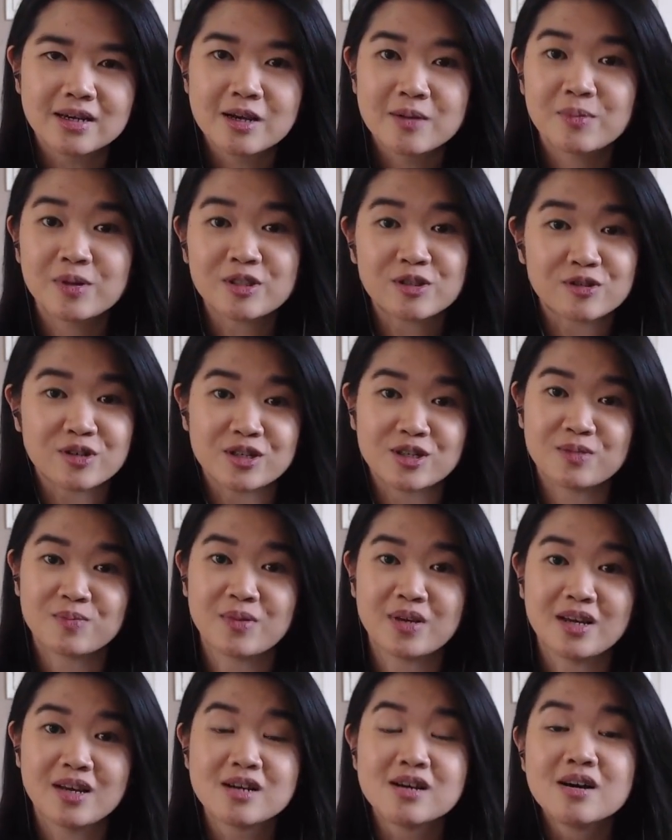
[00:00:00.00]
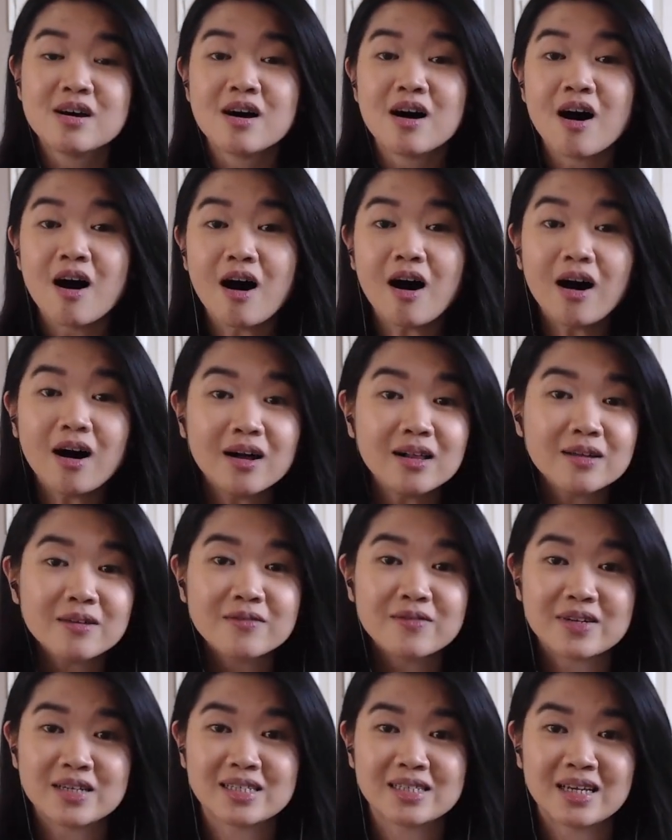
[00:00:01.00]
But trust me, all
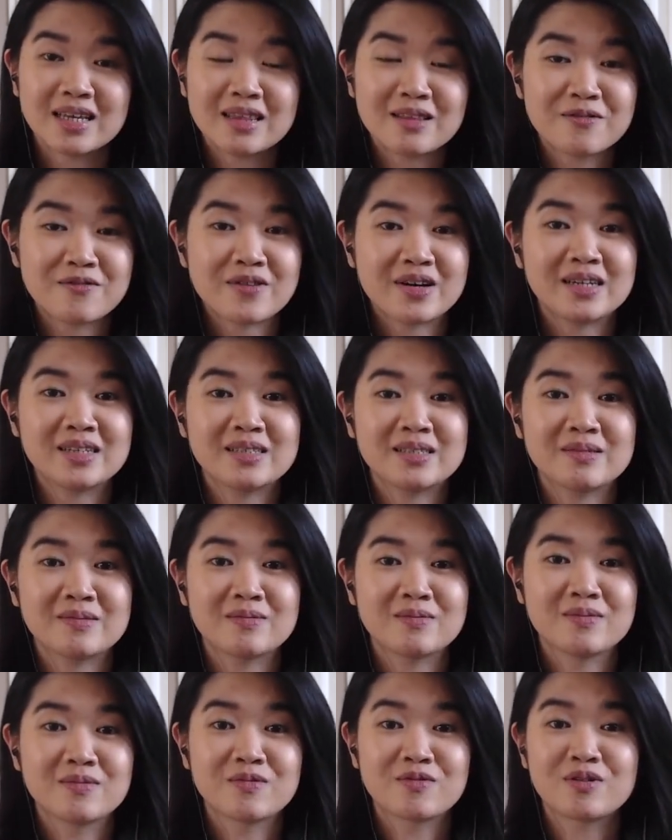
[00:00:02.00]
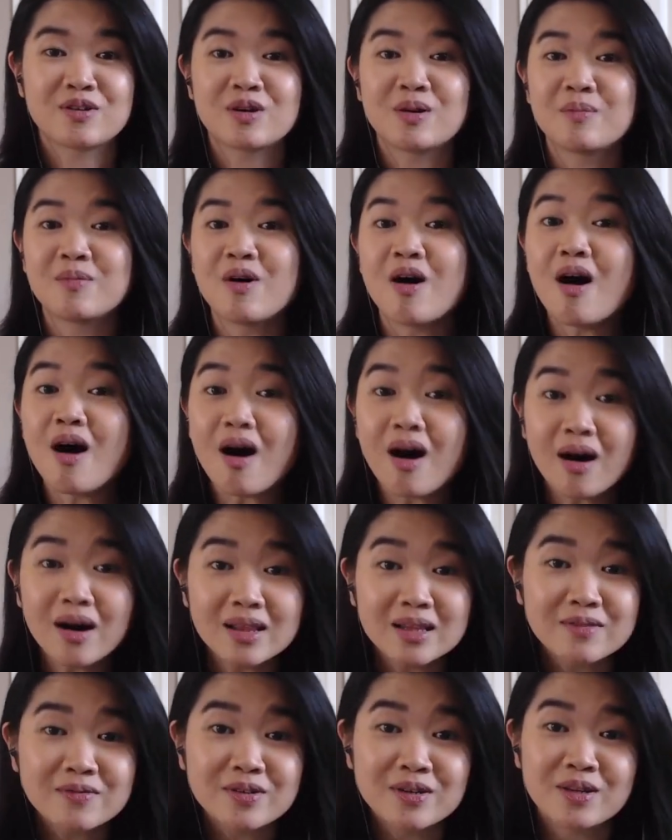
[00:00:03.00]
of us in the fandom from
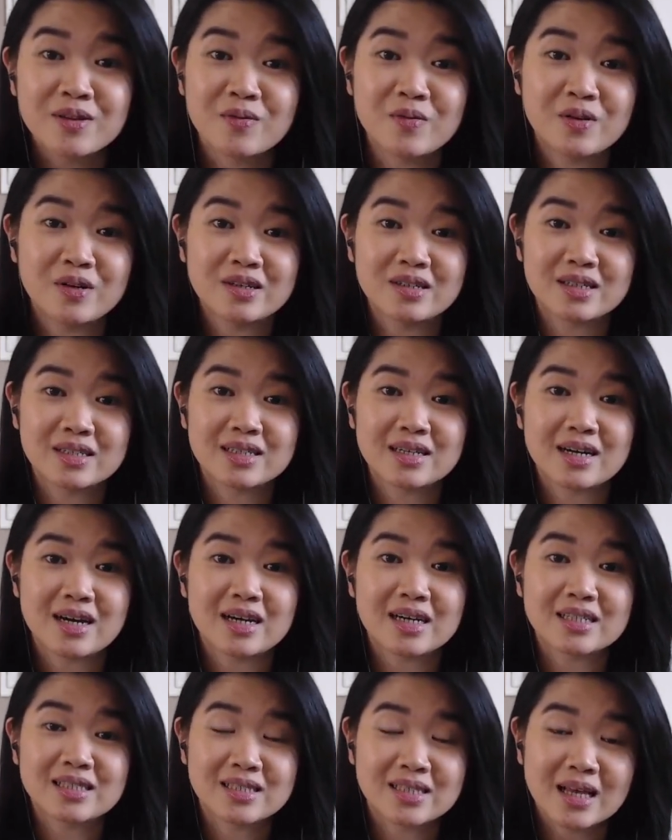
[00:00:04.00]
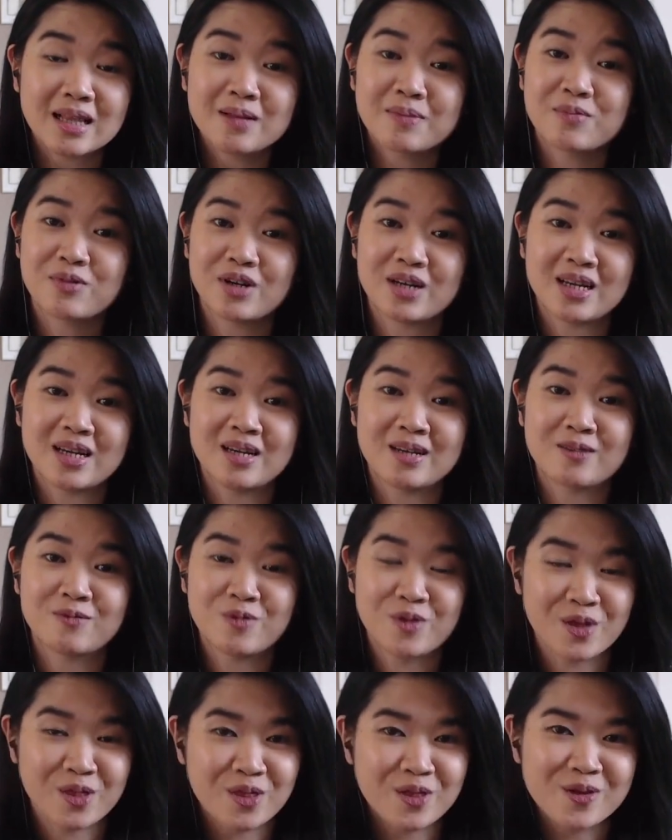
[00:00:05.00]
all over the world are celebrating it
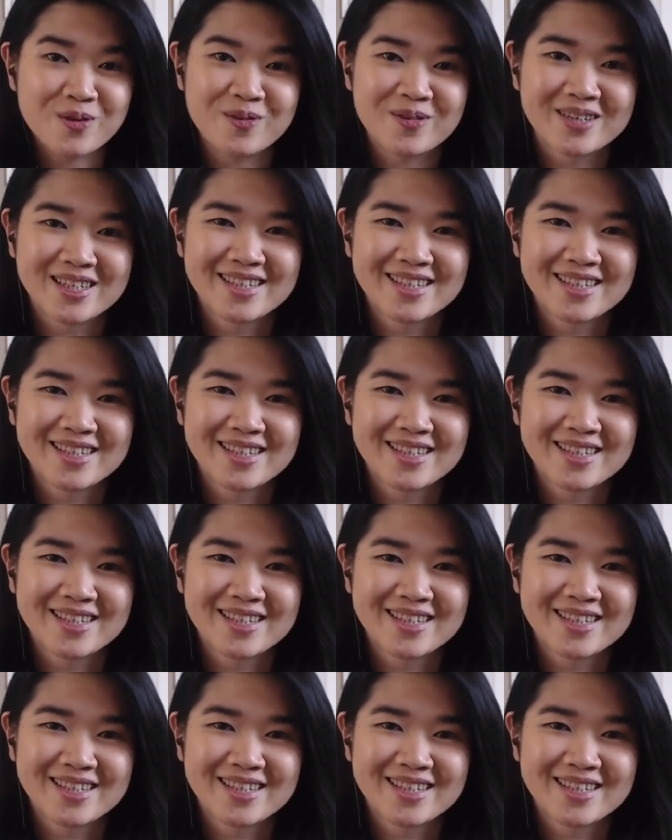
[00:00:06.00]
with you.